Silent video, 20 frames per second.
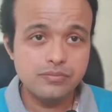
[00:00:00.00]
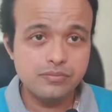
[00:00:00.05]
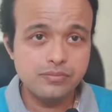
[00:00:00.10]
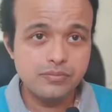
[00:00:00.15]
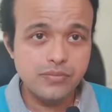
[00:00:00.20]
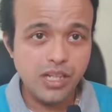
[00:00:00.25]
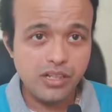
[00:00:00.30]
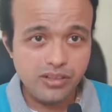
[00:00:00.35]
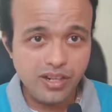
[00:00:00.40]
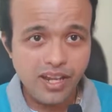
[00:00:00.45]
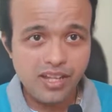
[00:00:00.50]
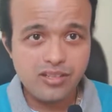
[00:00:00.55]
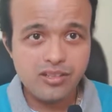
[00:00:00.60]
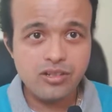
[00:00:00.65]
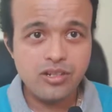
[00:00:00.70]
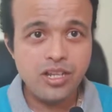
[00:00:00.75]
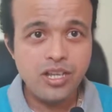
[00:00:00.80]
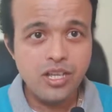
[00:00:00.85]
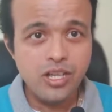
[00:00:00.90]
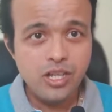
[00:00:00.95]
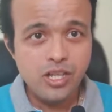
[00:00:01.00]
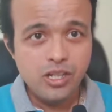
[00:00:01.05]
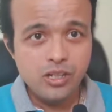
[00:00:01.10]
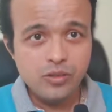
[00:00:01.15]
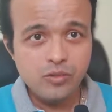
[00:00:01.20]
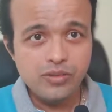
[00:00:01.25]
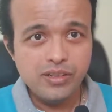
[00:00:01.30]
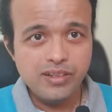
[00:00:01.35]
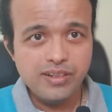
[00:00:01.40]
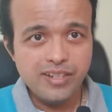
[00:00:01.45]
attached to
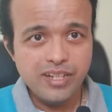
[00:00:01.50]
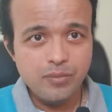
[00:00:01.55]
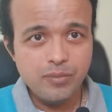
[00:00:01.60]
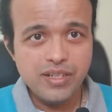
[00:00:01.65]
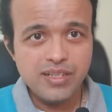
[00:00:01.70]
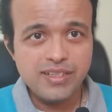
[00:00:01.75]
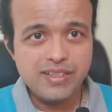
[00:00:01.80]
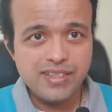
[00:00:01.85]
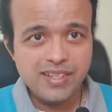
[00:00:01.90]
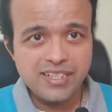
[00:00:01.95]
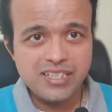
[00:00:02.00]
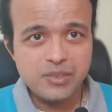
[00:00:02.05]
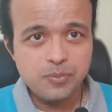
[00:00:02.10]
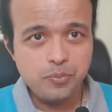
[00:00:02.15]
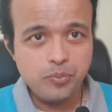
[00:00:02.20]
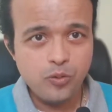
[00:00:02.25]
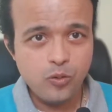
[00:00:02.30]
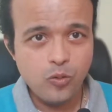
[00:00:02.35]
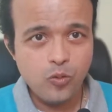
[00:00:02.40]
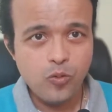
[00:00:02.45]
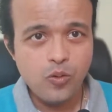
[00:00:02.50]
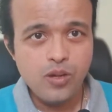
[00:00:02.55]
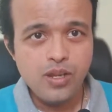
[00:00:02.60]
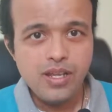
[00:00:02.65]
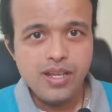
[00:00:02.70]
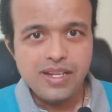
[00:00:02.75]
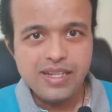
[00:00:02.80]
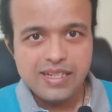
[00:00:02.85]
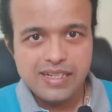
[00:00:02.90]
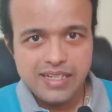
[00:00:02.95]
the Realme 6 Pro
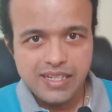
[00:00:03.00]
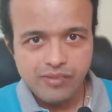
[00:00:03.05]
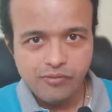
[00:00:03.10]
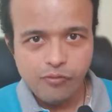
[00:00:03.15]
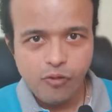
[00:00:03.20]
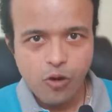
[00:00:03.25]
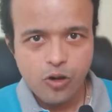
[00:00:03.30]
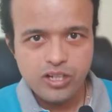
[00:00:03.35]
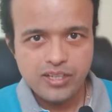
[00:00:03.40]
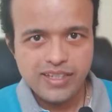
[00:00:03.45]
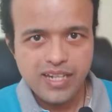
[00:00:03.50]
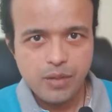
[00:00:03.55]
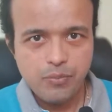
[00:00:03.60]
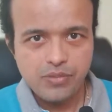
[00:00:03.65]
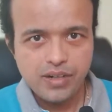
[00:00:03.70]
default camera